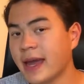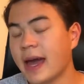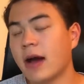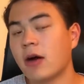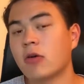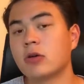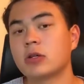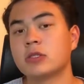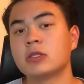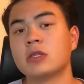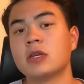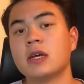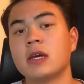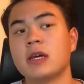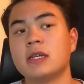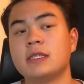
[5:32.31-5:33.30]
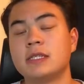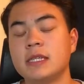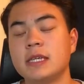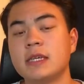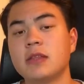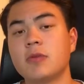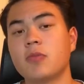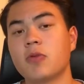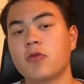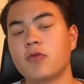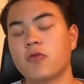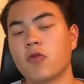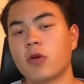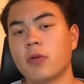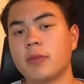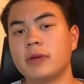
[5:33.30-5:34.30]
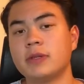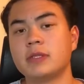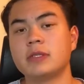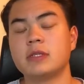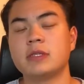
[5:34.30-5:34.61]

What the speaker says: hours, see the performance.